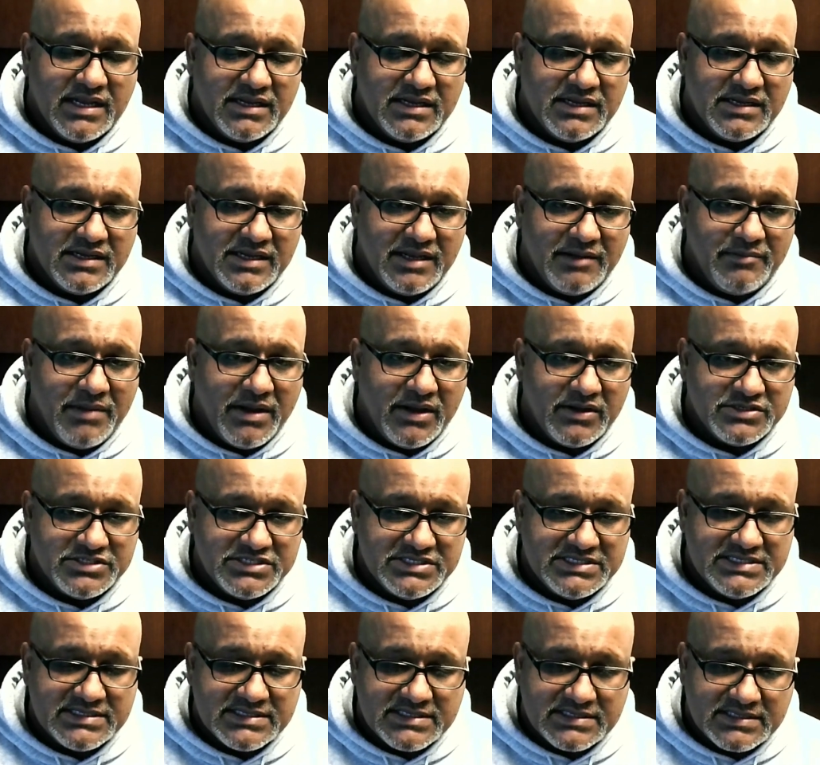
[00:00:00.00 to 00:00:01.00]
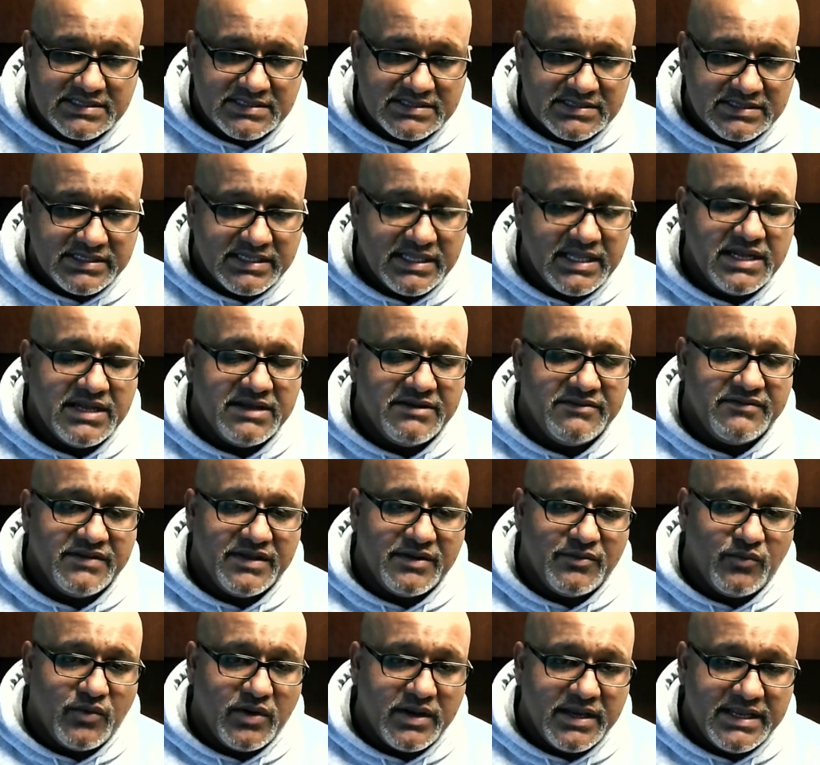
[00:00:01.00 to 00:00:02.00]
about Jesus' love
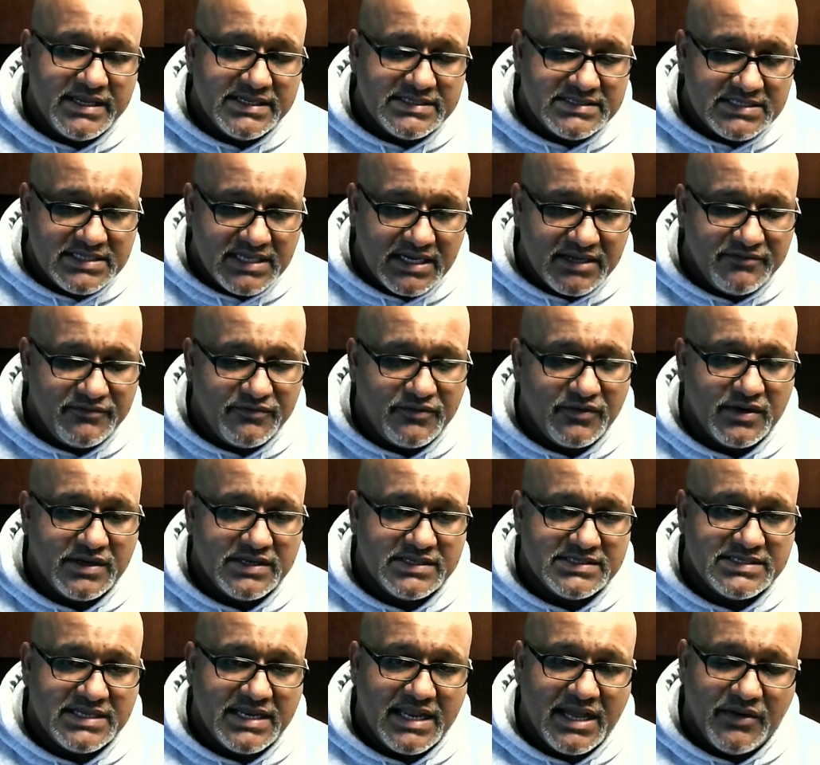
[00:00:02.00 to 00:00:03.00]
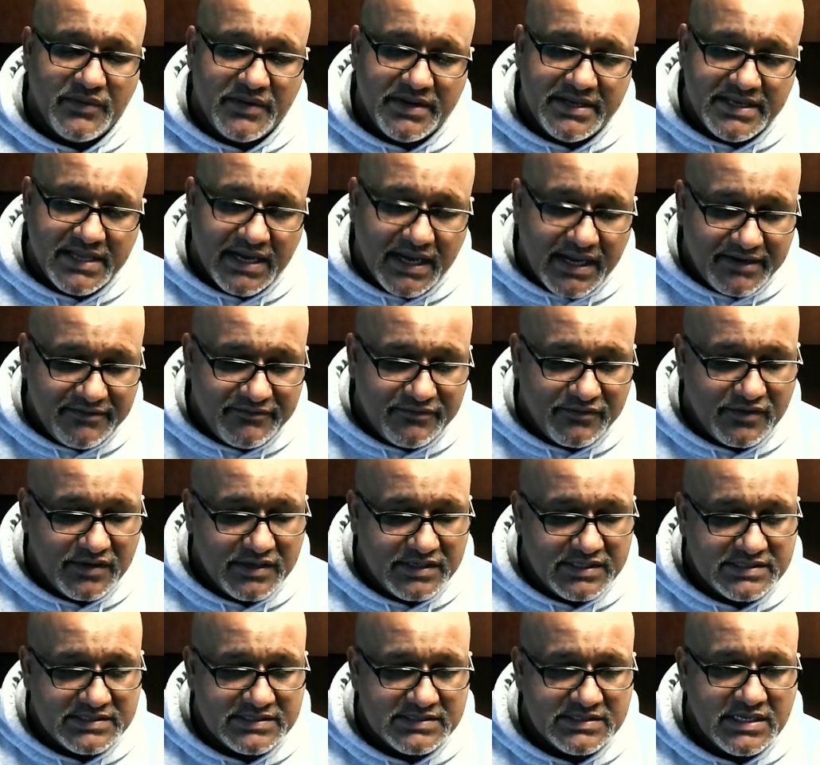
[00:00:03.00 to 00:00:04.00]
and what he's done for us and how he died for
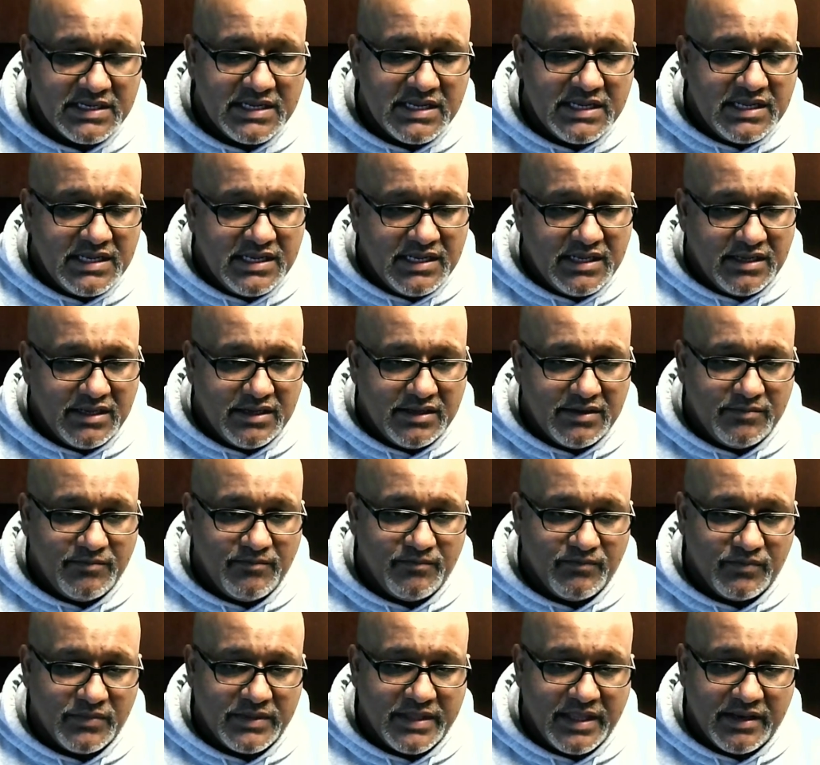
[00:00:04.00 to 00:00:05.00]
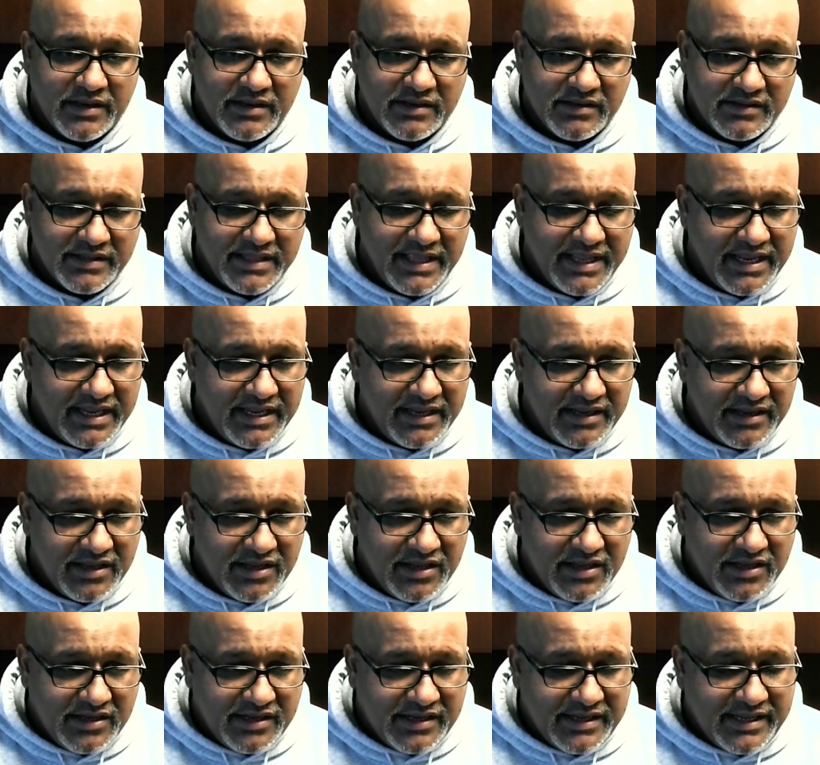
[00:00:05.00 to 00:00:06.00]
us. Then they
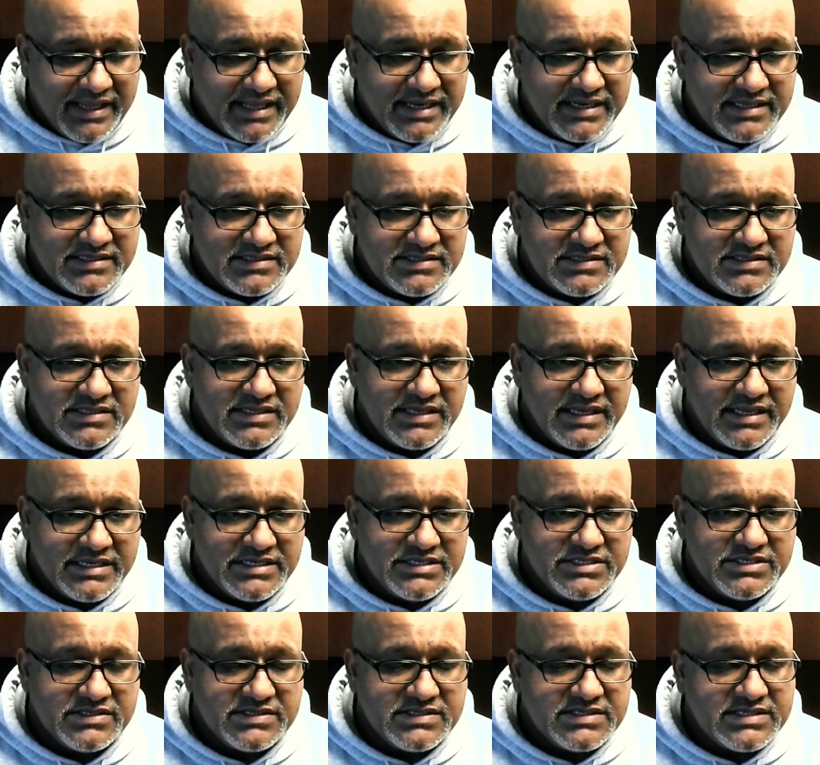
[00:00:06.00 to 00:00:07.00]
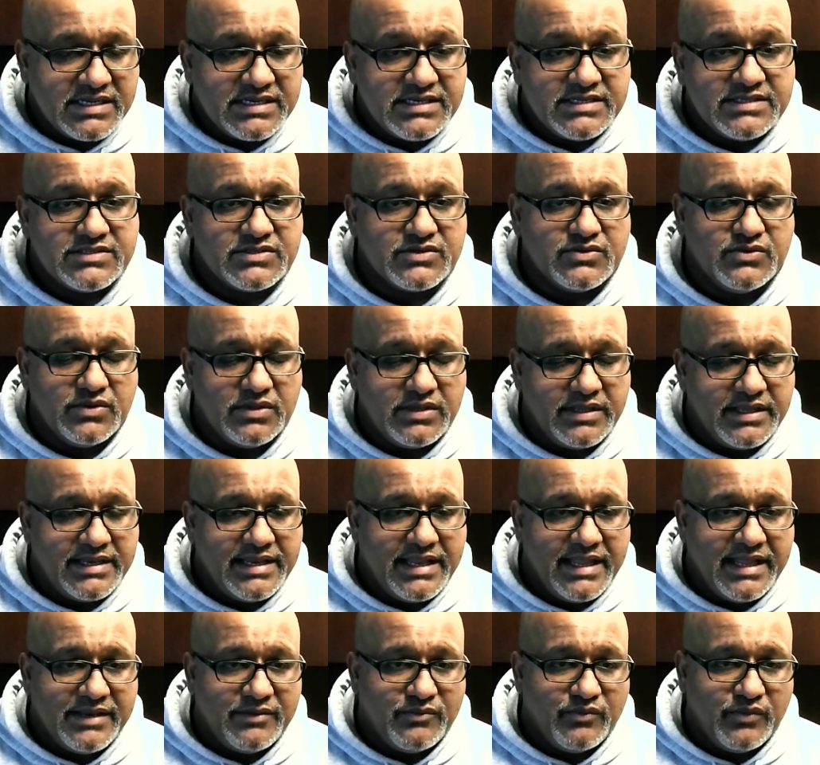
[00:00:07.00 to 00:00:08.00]
get us into Sunday school,
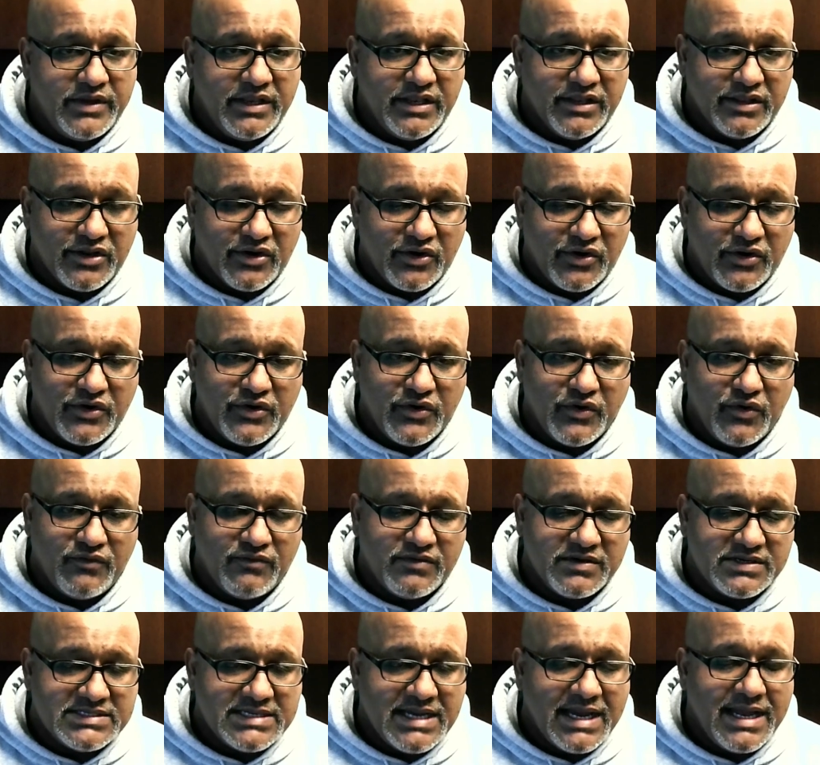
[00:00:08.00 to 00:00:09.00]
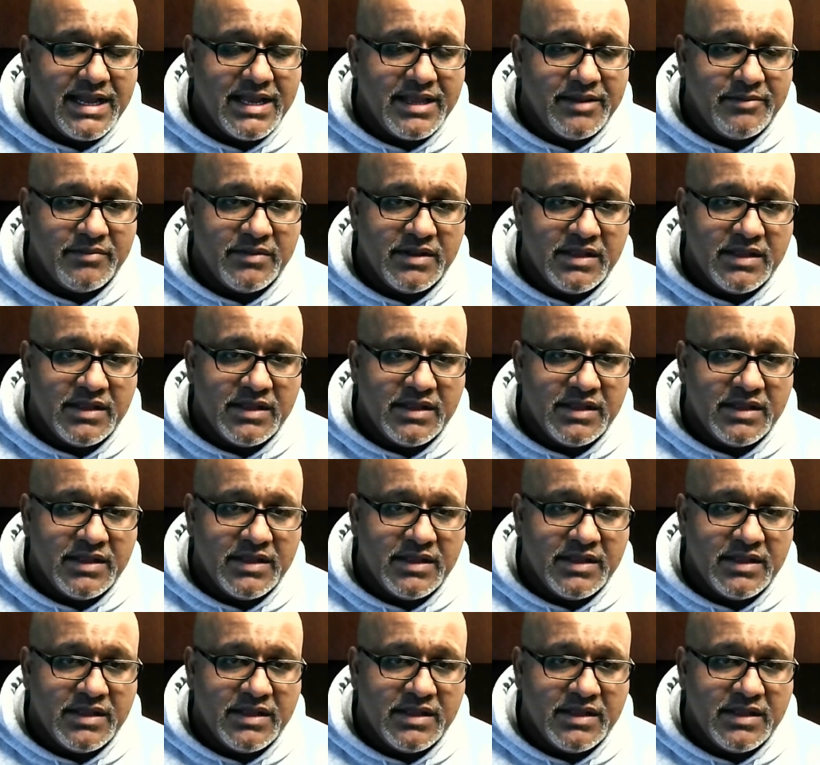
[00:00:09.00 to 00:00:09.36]
and we learn over time